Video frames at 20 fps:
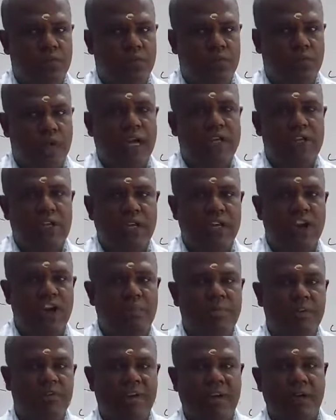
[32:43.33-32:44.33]
actually how
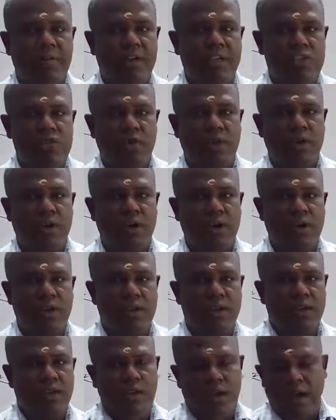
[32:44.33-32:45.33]
many families you are learning,
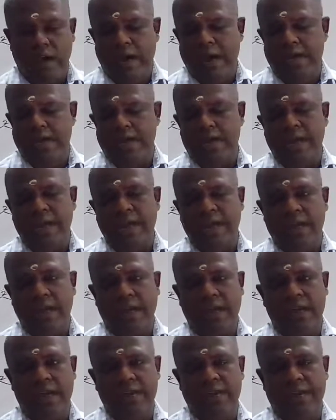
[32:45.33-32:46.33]
alkane,
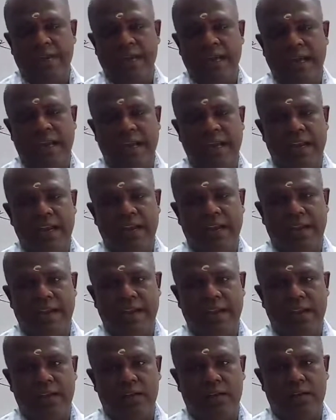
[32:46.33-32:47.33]
alkene,
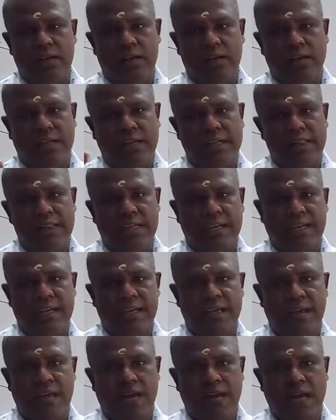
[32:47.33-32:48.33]
alkyne, then second
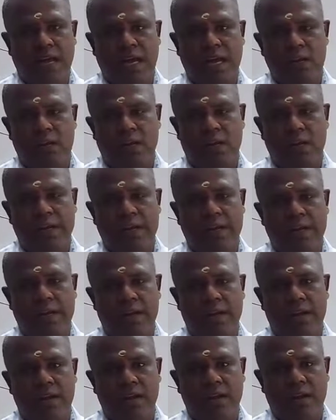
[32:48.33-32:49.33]
year haloalkane,
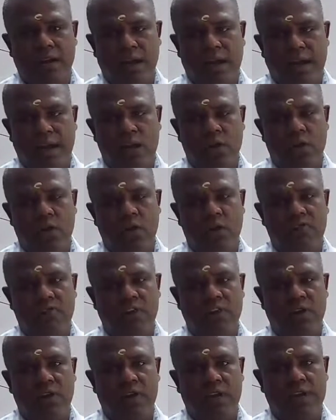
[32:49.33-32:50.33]
alcohol,
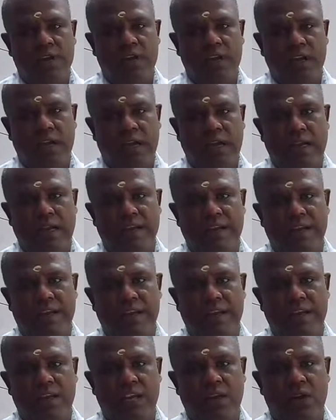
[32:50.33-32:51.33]
phenol ether,
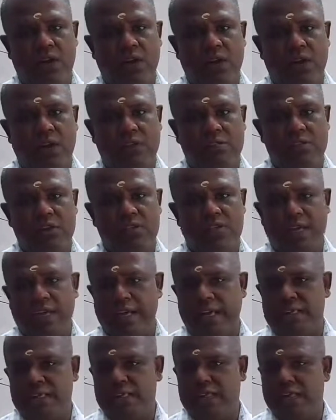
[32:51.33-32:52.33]
aldehyde, ketone, carboxylic
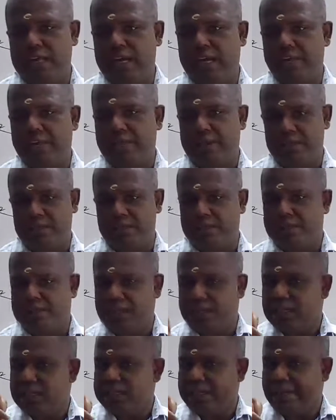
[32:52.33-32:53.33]
acid, amines. These
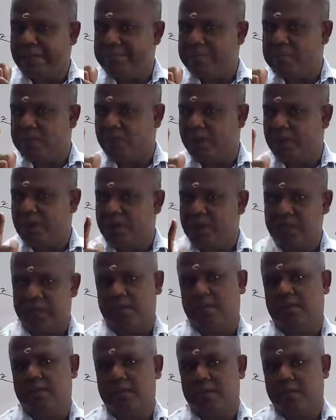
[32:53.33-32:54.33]
are the chapters you are learning.
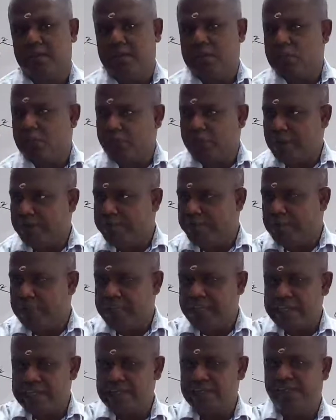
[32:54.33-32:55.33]
So from
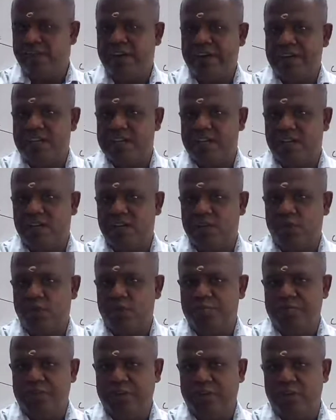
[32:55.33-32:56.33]
these functional
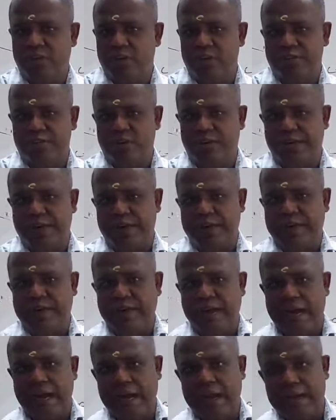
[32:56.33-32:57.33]
groups how you are preparing
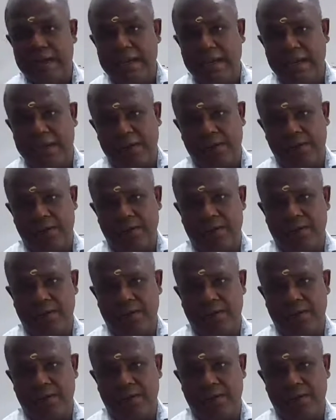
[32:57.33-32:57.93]
alkane,